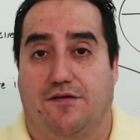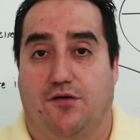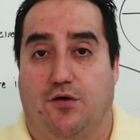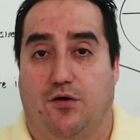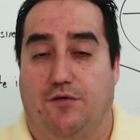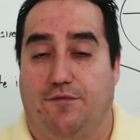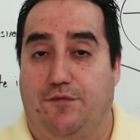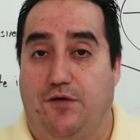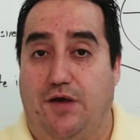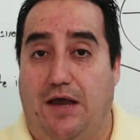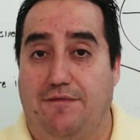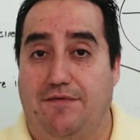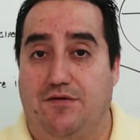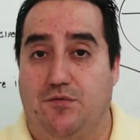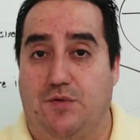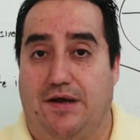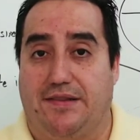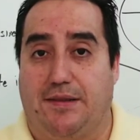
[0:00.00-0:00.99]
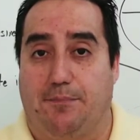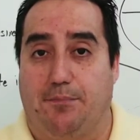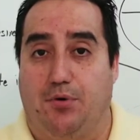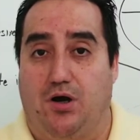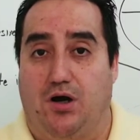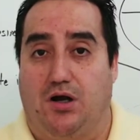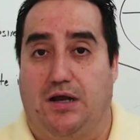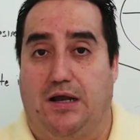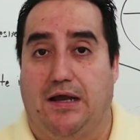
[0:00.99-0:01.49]
So if you haven't read the
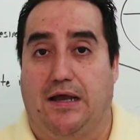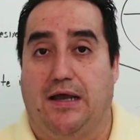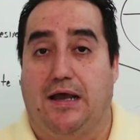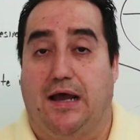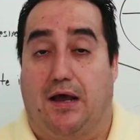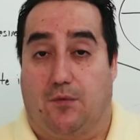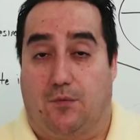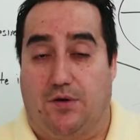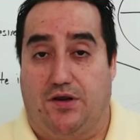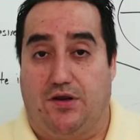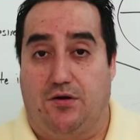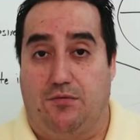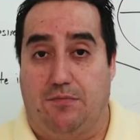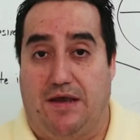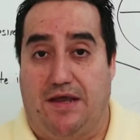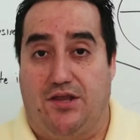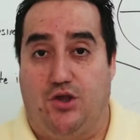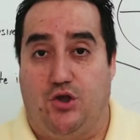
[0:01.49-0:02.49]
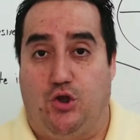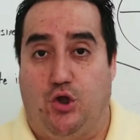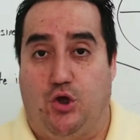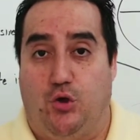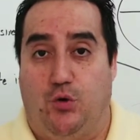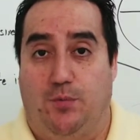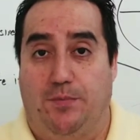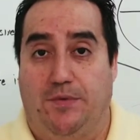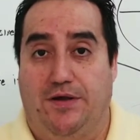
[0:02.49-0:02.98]
book, I recommend you
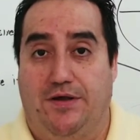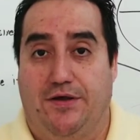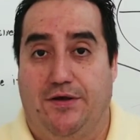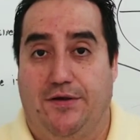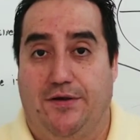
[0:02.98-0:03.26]
do.